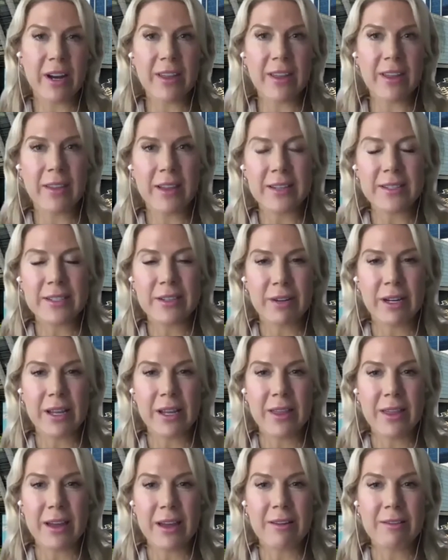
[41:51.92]
that's a really
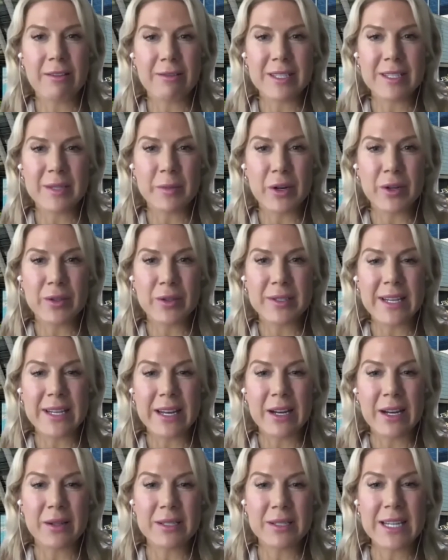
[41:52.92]
thorough response. And
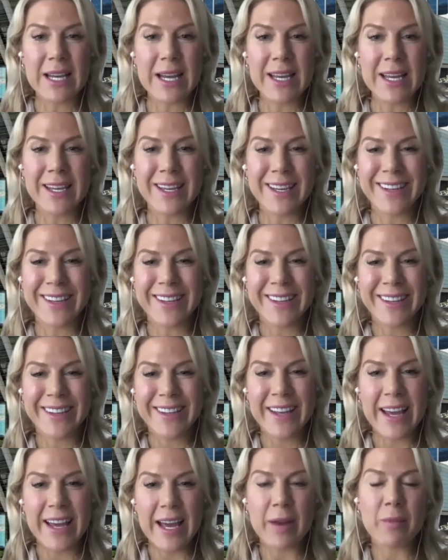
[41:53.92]

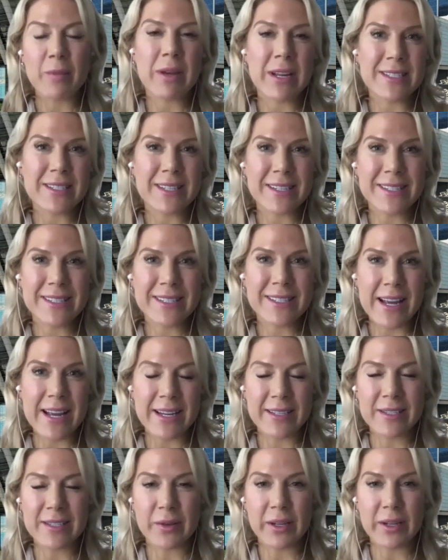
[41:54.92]
and Ben says
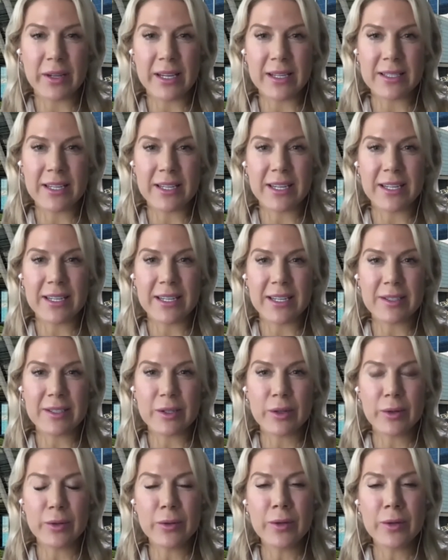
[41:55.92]
thanks, so I guess he does
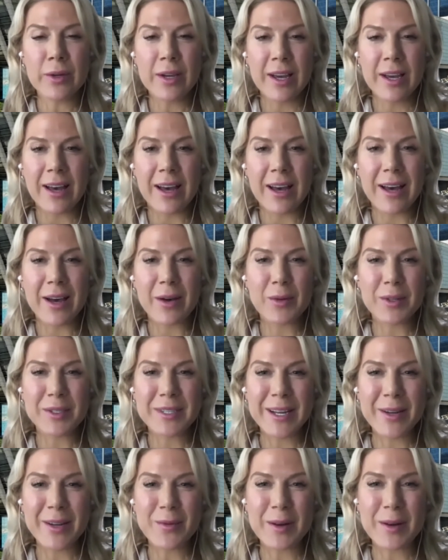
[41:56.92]
too. We'll
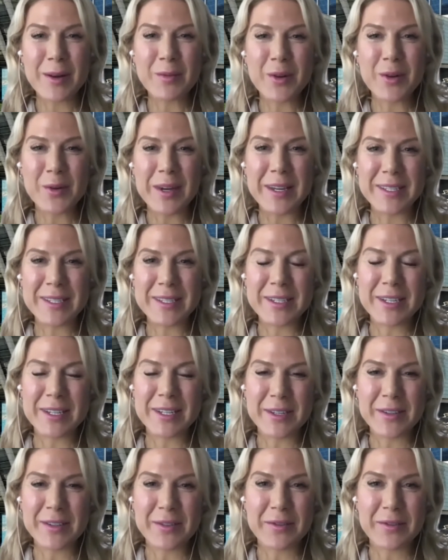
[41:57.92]
take one more
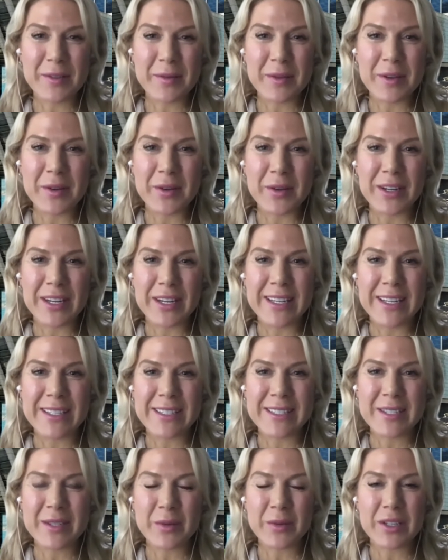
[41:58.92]
question from the
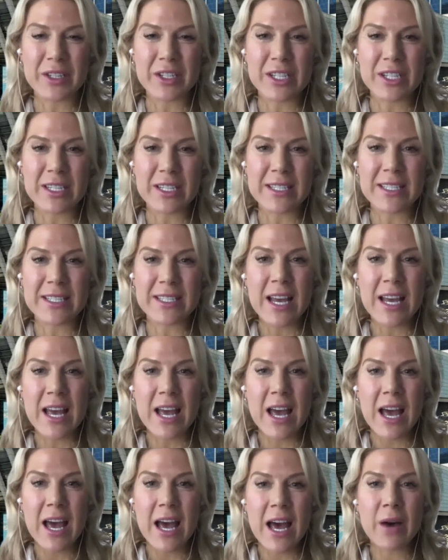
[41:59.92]
audience, which is,
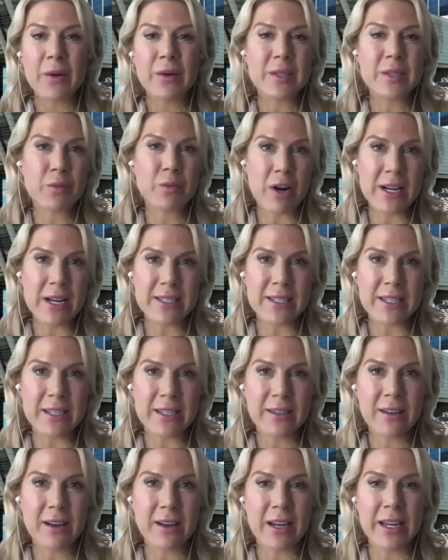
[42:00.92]
how is
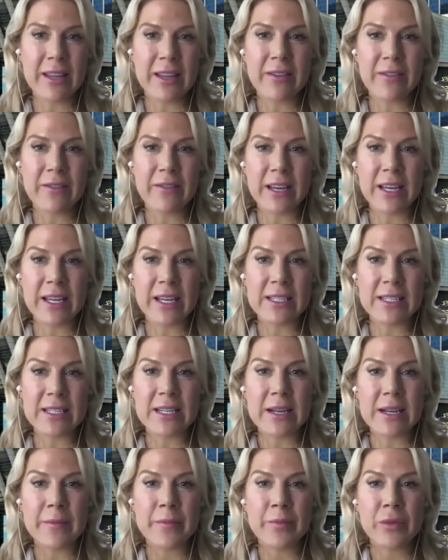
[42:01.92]
pricing, i.e. the fees,
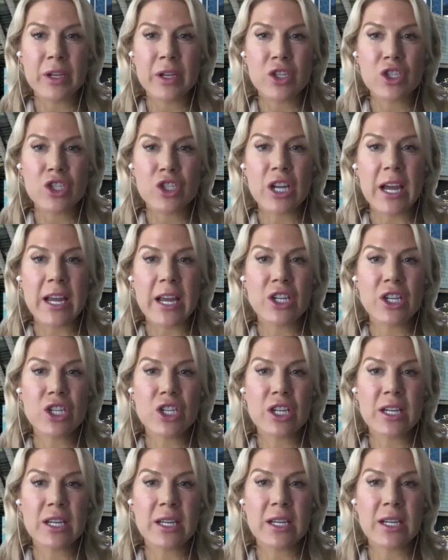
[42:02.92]

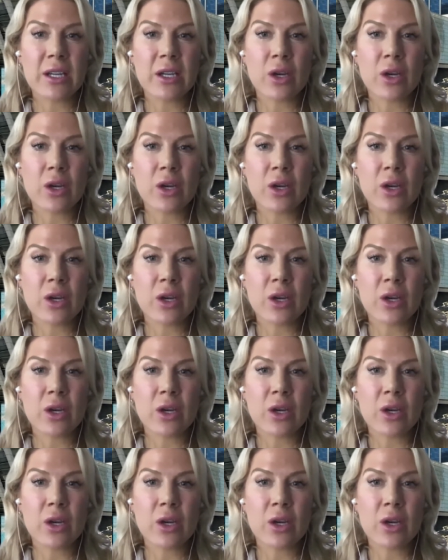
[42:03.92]
changing